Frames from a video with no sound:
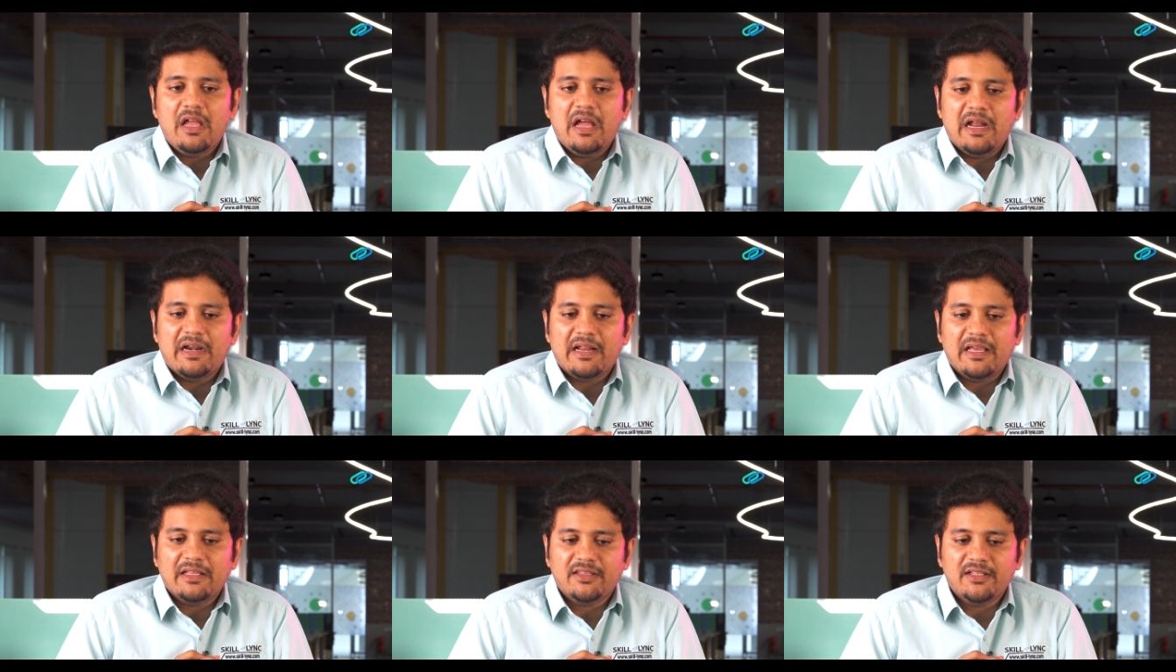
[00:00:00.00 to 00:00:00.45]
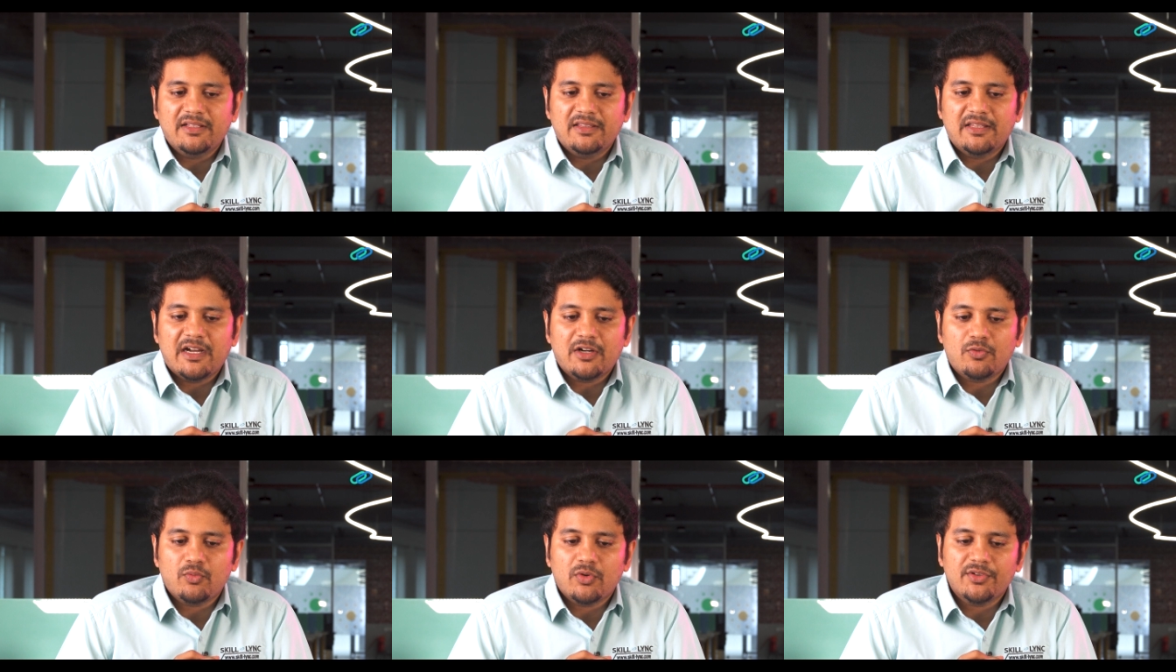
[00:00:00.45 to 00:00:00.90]
and i think
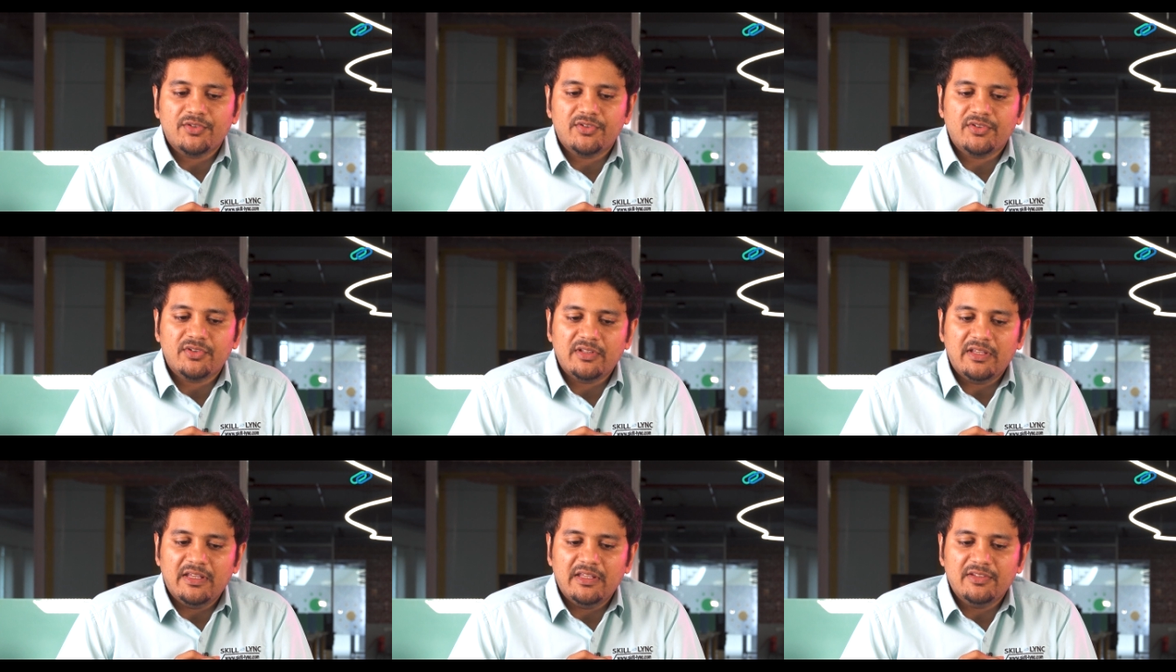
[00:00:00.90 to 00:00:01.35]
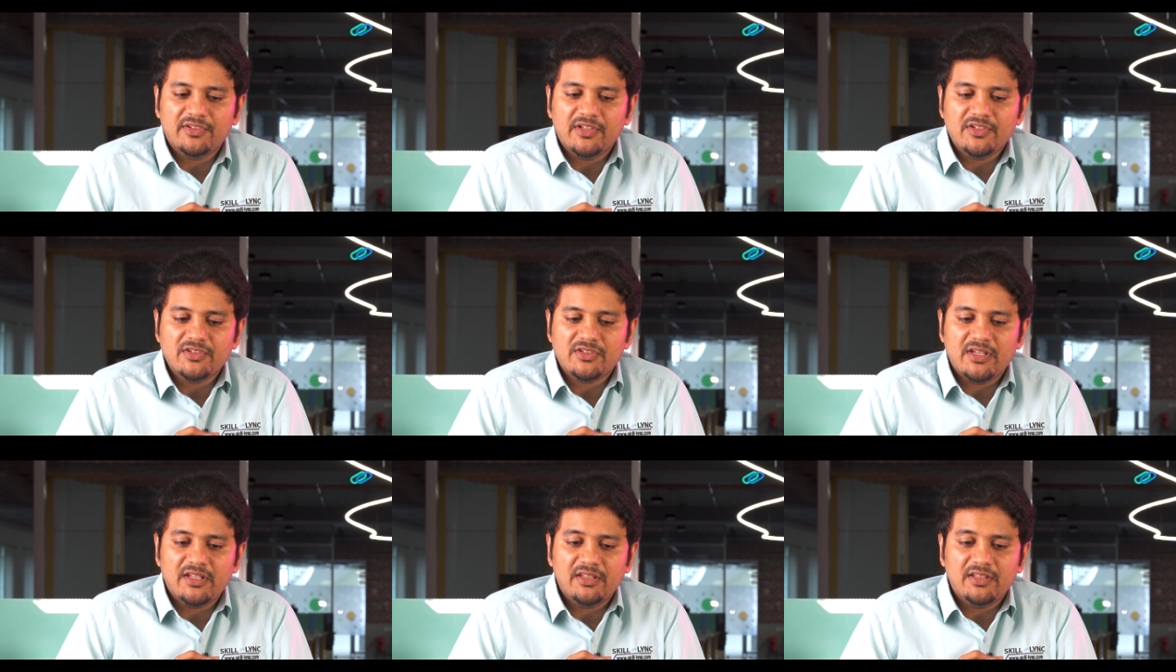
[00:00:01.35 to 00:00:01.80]
that was
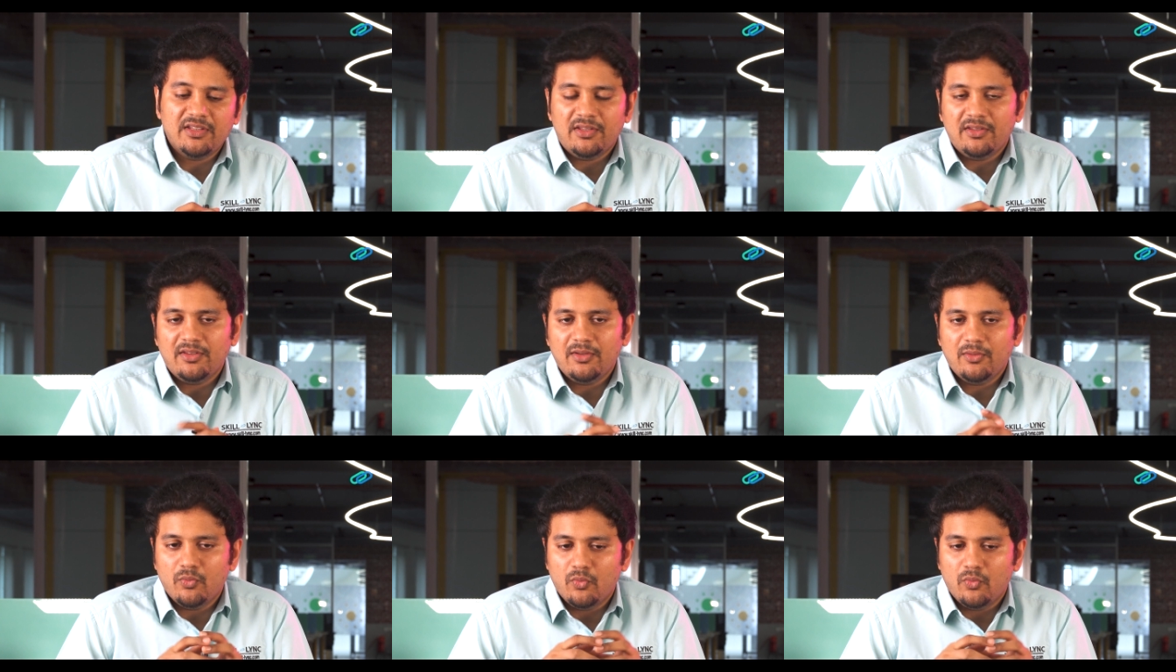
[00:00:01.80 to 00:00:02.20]
essentially the